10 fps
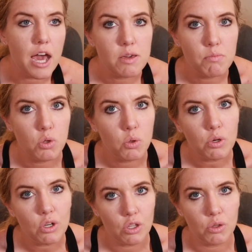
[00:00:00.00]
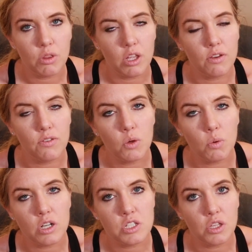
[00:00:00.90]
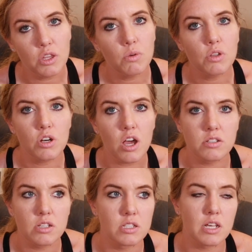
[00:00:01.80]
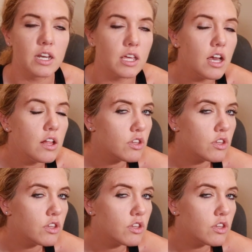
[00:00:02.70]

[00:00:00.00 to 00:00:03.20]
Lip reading: I implore you that if you are dealing with your dog's anxiety,